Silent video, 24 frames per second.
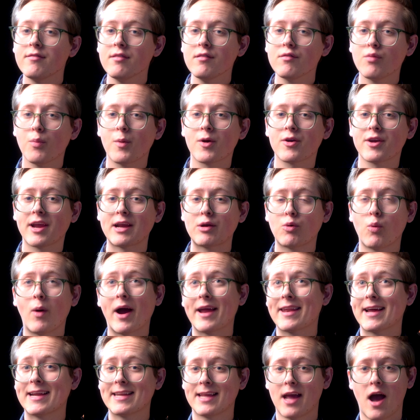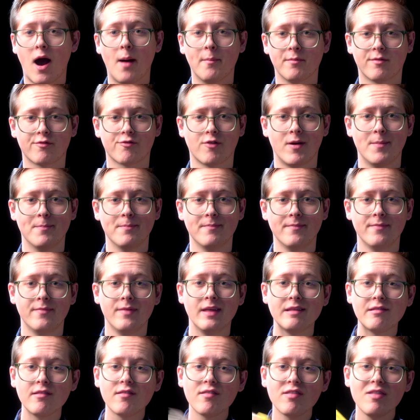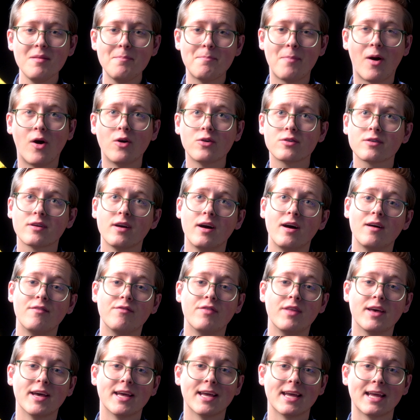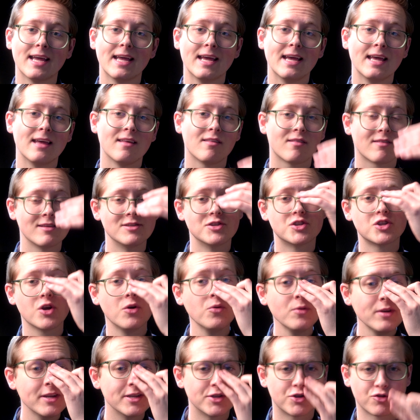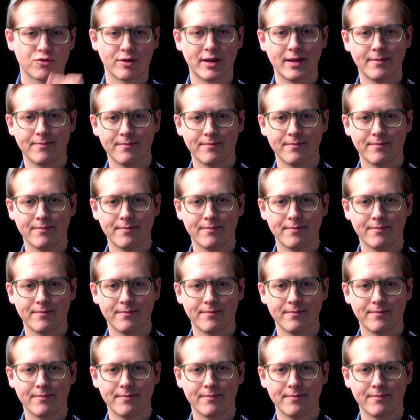is where quinine comes from. This is the bulk of the cinchona tree.